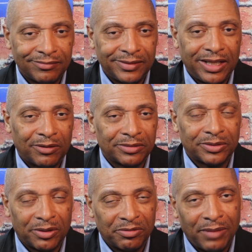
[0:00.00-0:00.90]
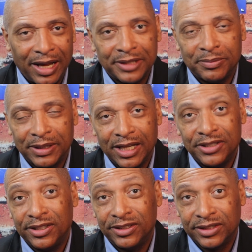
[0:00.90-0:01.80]
my
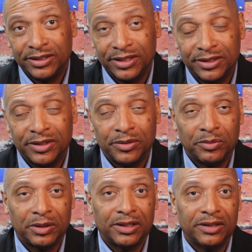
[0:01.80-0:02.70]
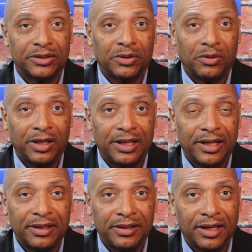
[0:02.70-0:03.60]
expectation is consistent with the story
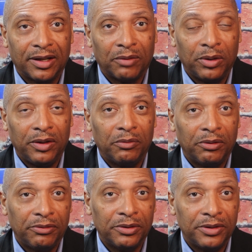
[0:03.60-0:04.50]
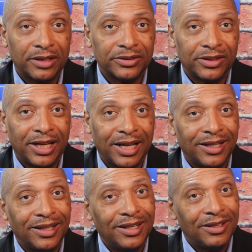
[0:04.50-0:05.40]
that we reviewed
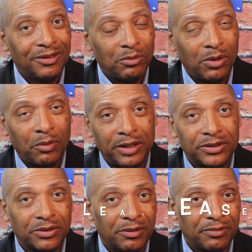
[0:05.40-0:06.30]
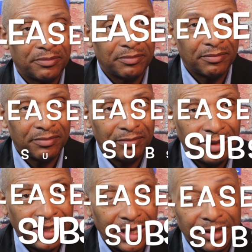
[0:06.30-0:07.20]
yesterday, where we sort of
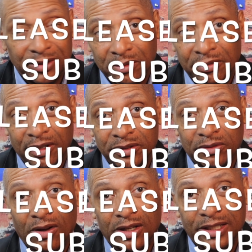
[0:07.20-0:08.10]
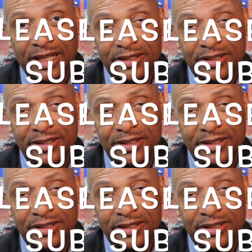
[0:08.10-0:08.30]
get into a very strong day